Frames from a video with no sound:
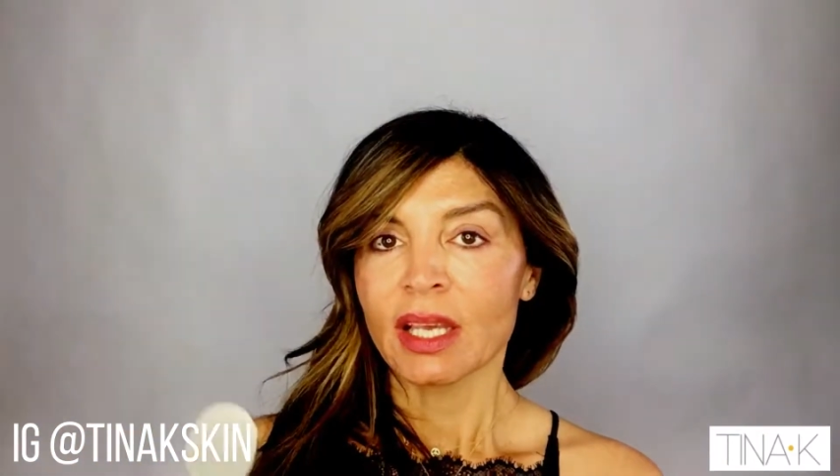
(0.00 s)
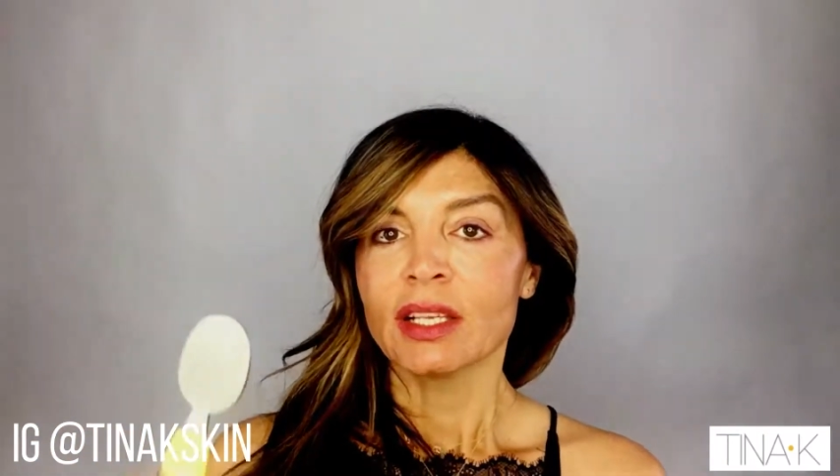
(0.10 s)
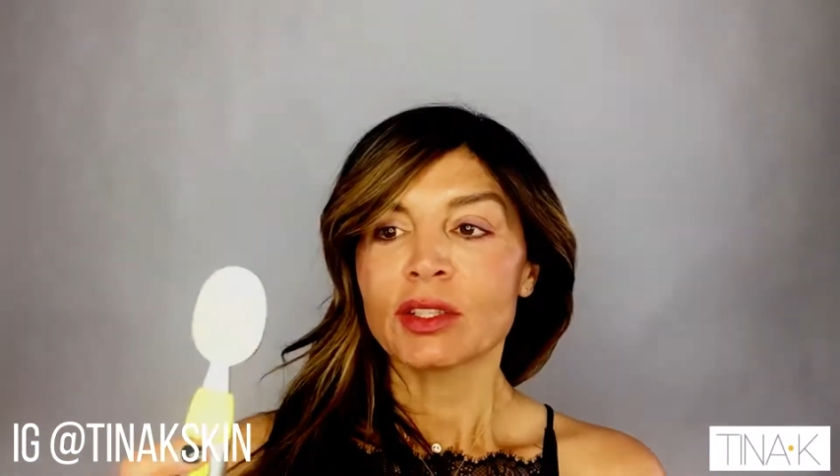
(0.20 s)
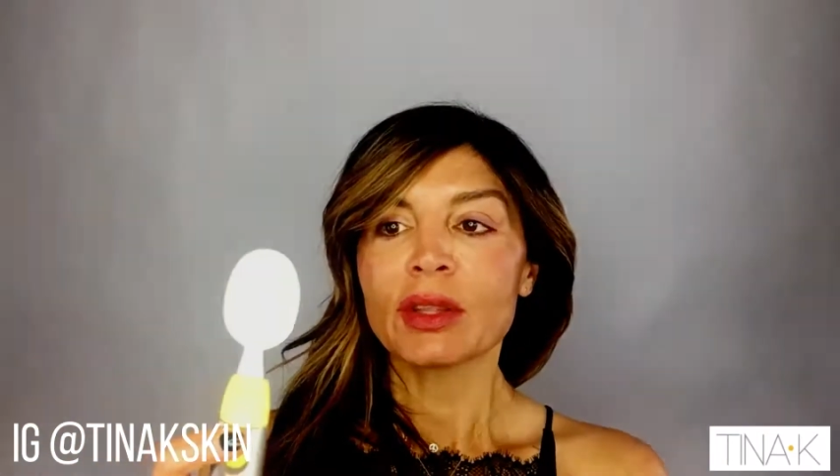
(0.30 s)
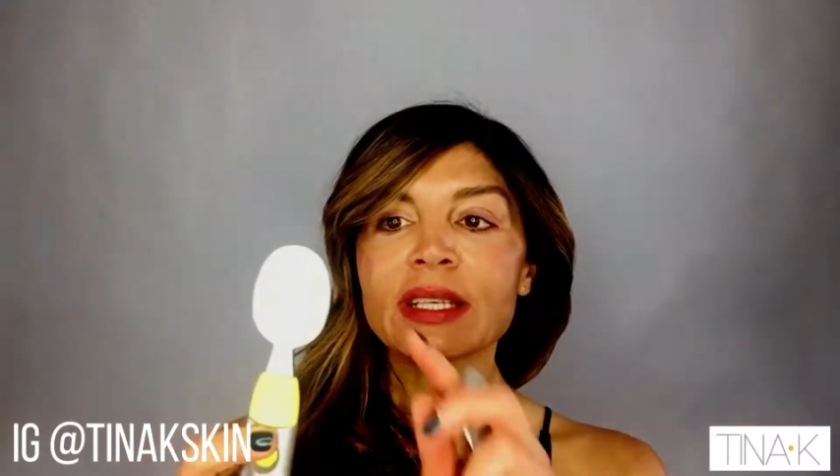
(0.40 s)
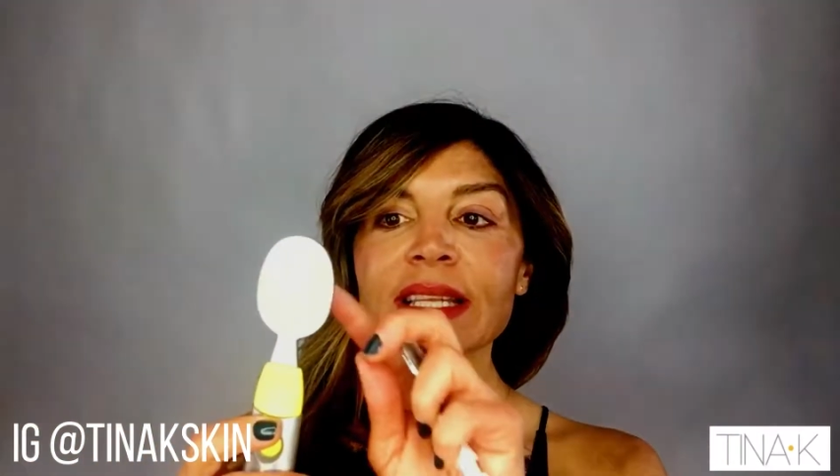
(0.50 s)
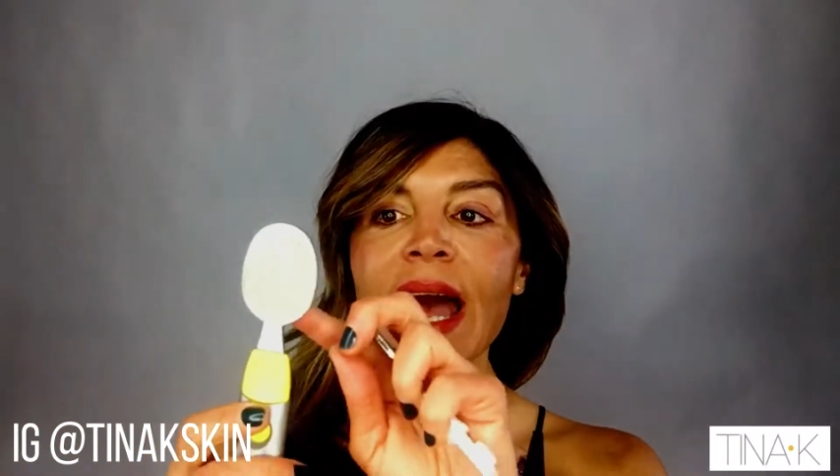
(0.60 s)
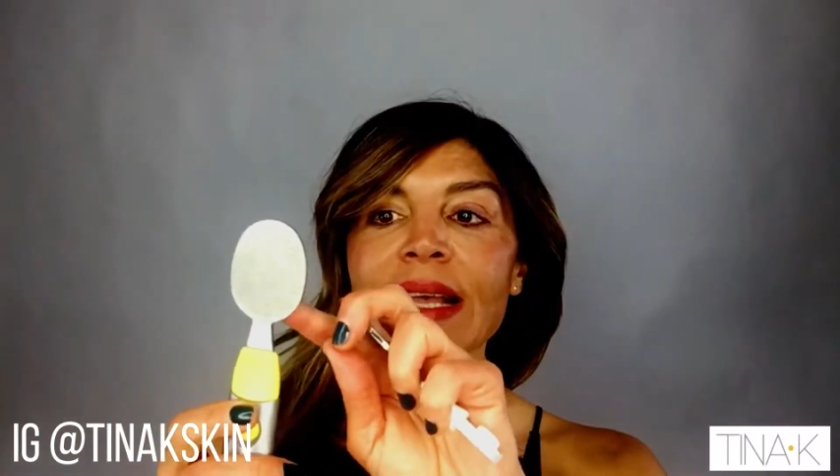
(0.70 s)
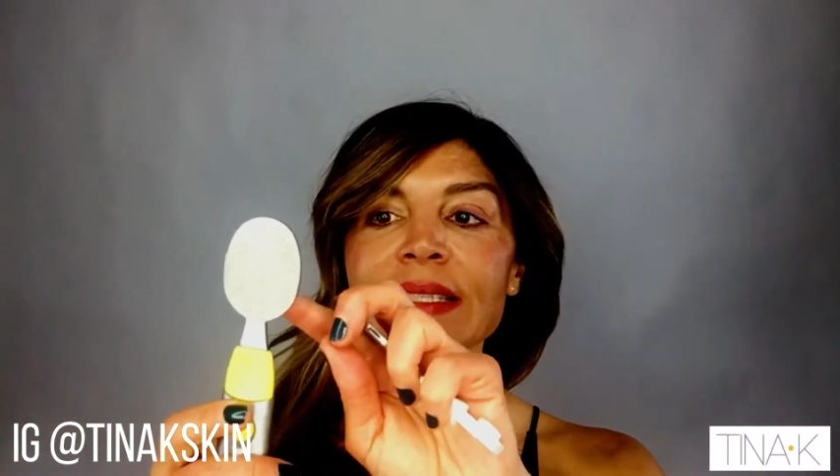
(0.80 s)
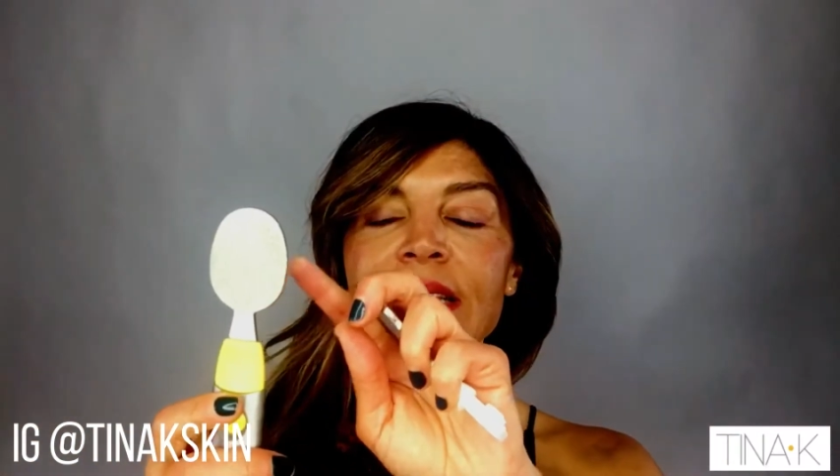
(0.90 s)
So this
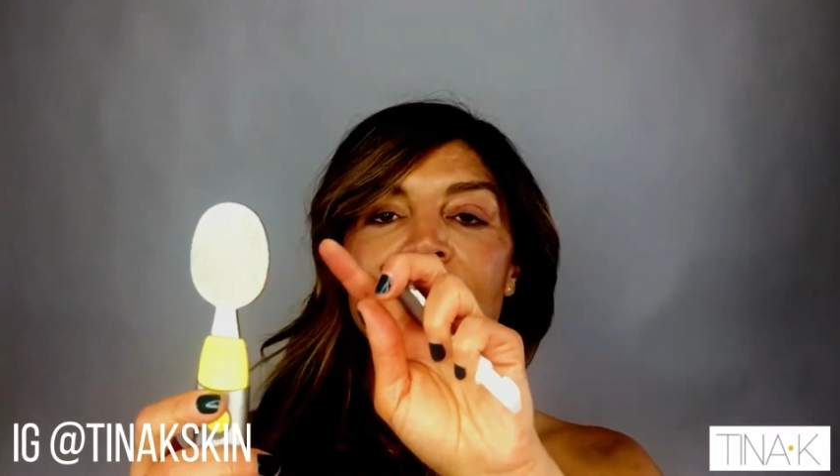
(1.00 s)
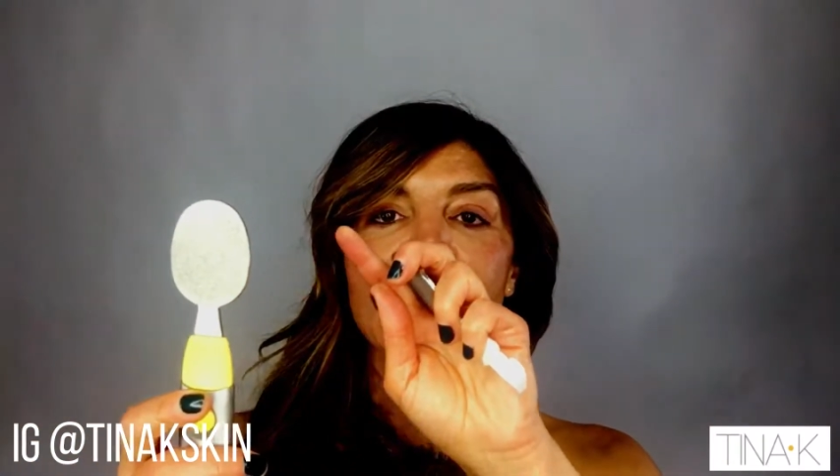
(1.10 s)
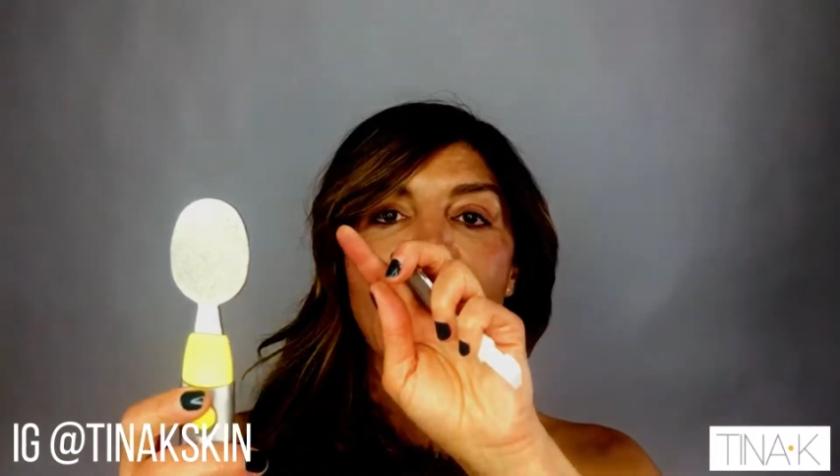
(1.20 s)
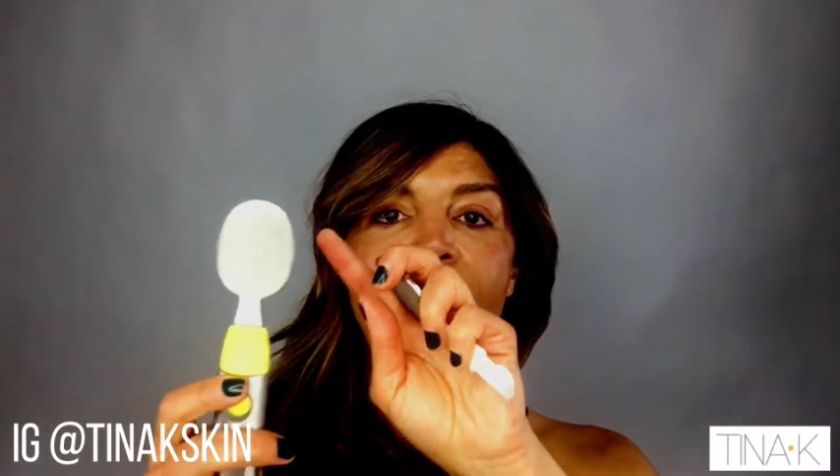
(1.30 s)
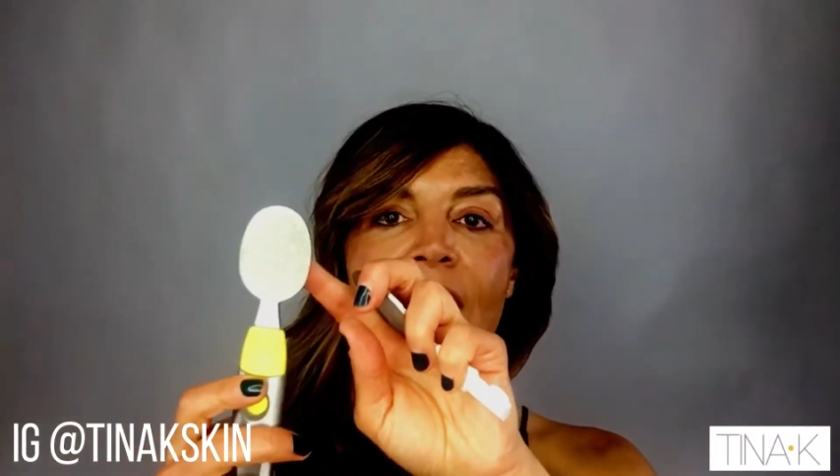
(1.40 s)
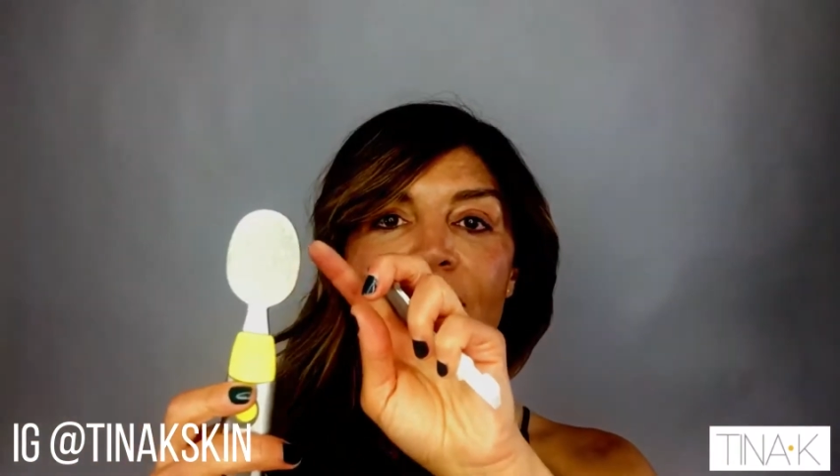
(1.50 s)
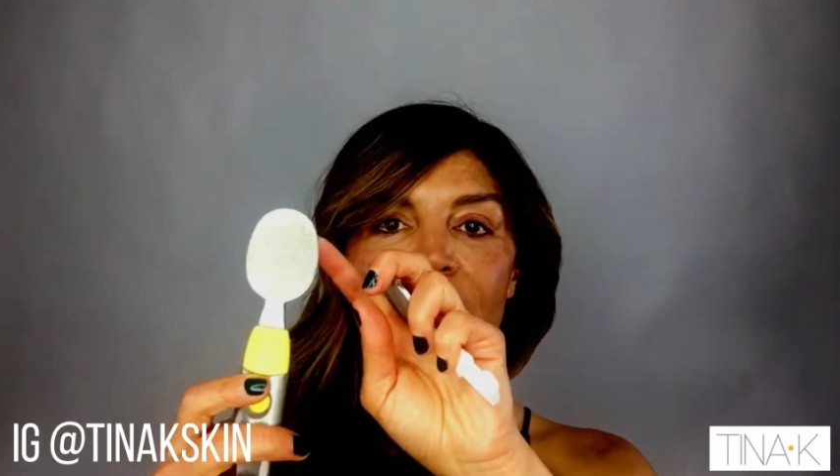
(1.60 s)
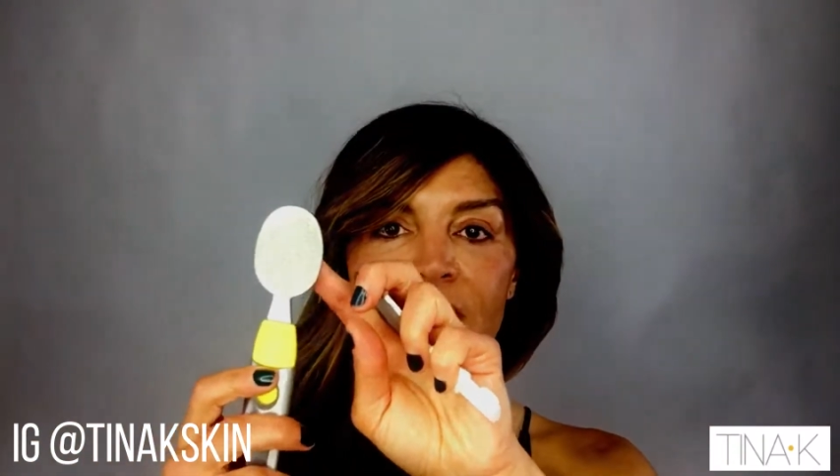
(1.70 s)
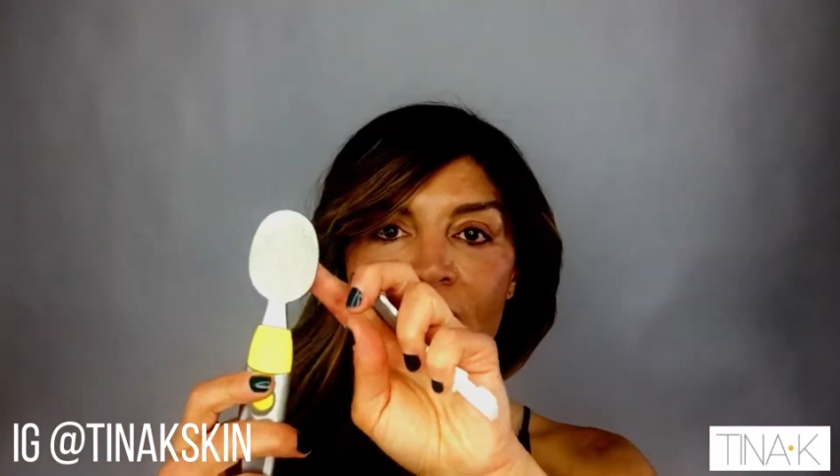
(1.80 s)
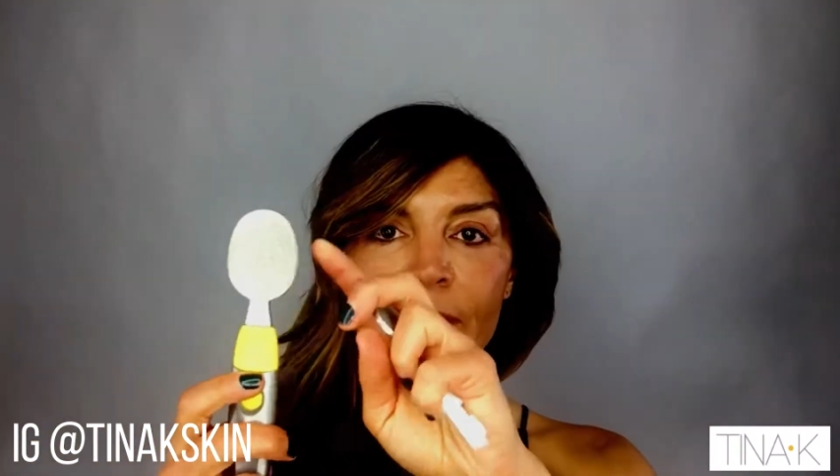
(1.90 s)
has half the
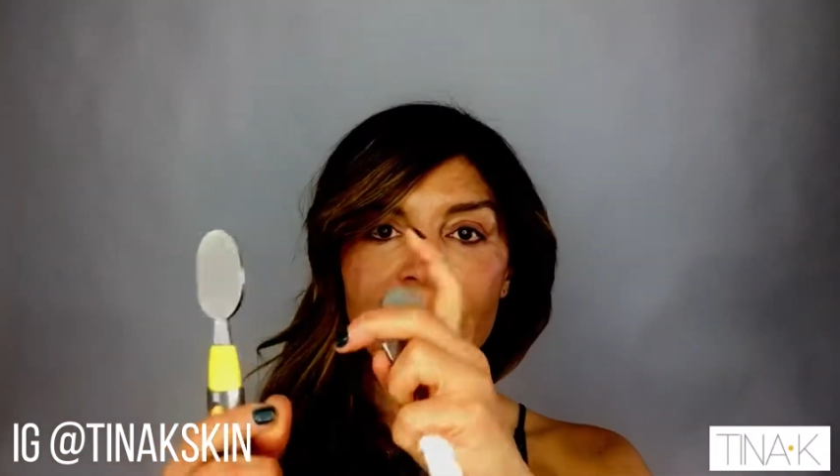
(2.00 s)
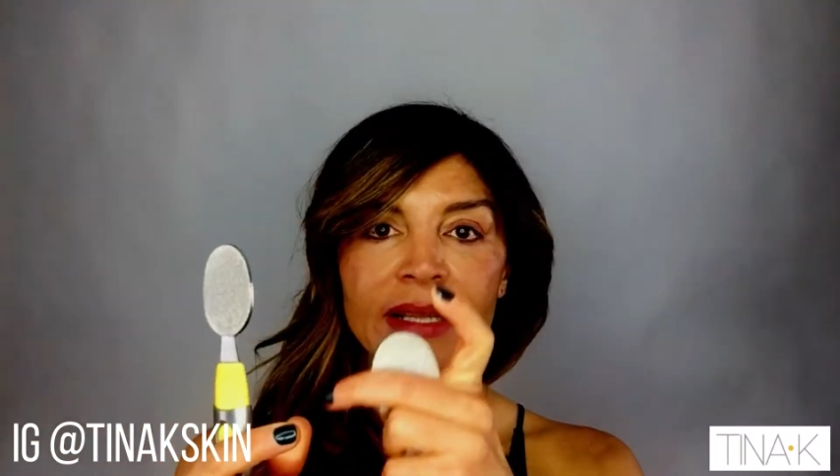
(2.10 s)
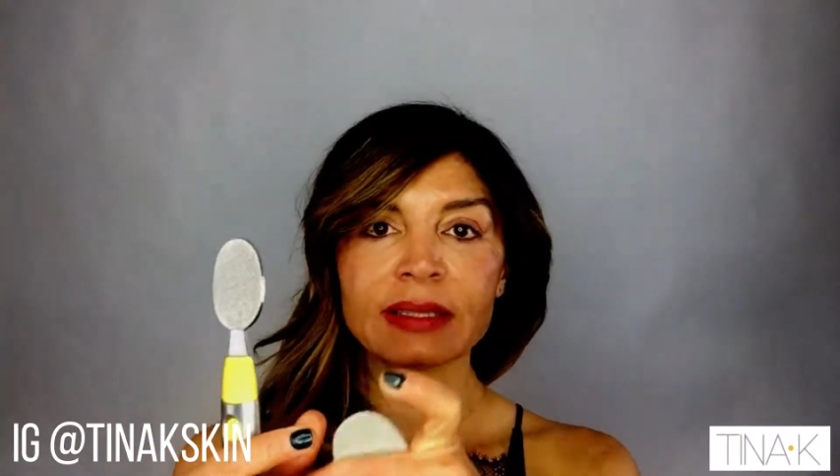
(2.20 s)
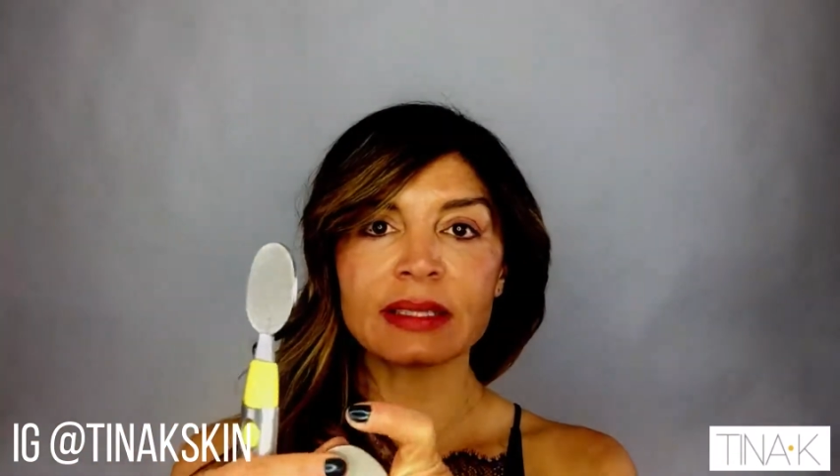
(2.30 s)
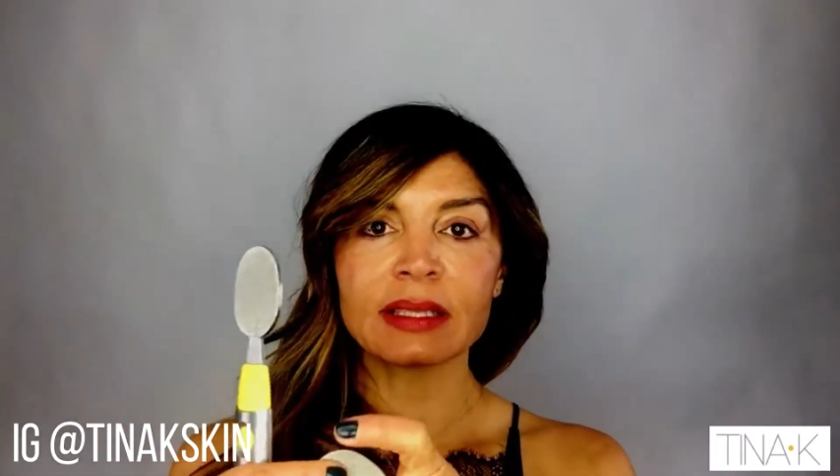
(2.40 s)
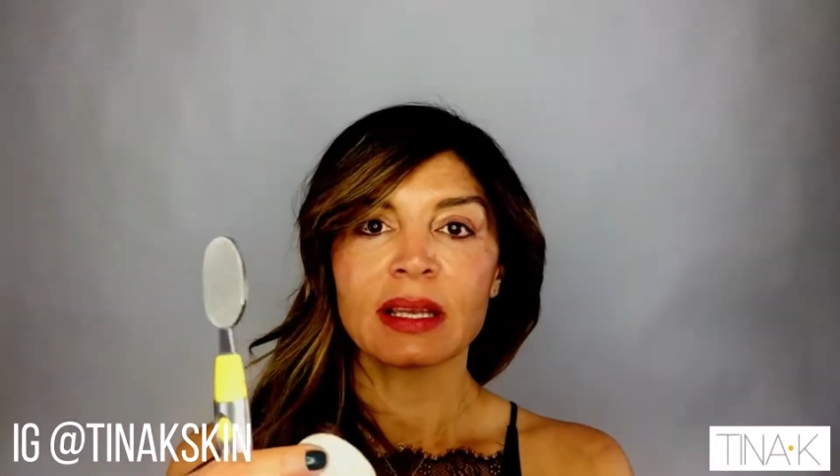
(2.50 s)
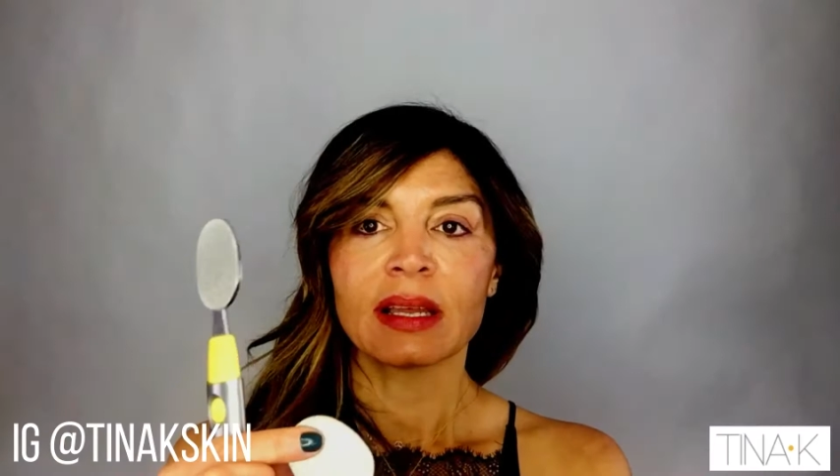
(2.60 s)
diamonds